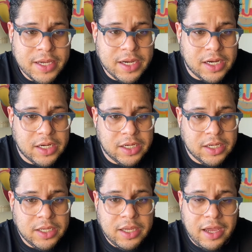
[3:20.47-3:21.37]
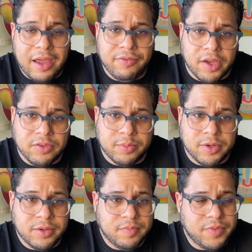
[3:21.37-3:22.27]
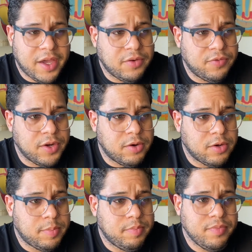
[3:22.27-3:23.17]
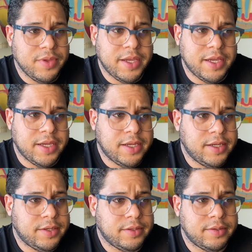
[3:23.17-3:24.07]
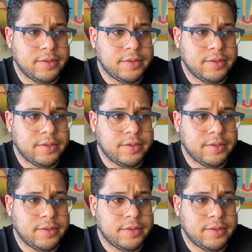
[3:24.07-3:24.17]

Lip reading: I have eczema. I had a flare up, and